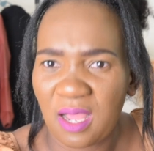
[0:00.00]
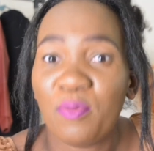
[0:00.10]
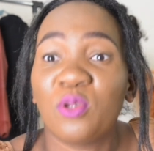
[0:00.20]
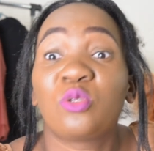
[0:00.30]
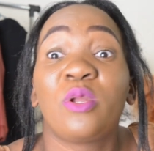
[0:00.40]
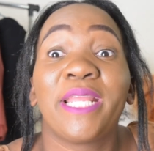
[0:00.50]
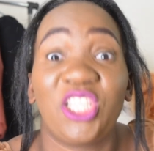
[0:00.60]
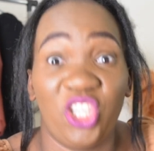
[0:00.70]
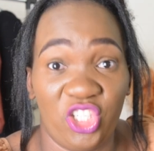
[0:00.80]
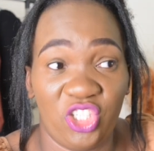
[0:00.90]
apostolic
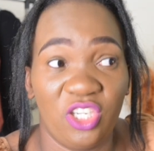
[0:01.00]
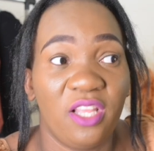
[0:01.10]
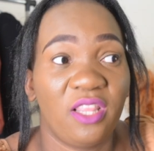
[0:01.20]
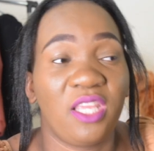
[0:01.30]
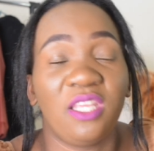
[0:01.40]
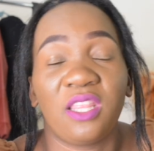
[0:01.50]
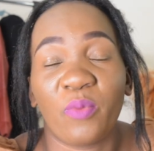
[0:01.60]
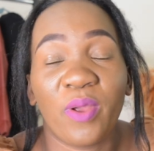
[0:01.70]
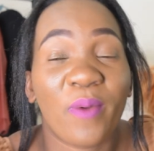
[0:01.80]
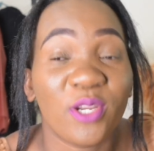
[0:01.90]
church. They, they
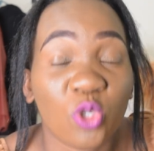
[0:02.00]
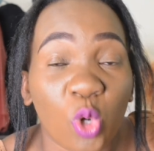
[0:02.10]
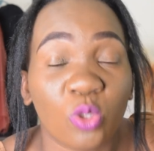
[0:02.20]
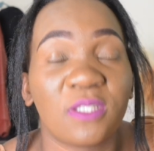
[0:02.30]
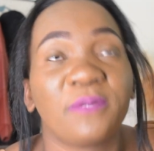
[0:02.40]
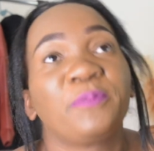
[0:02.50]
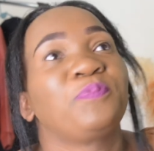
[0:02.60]
wear white clothes.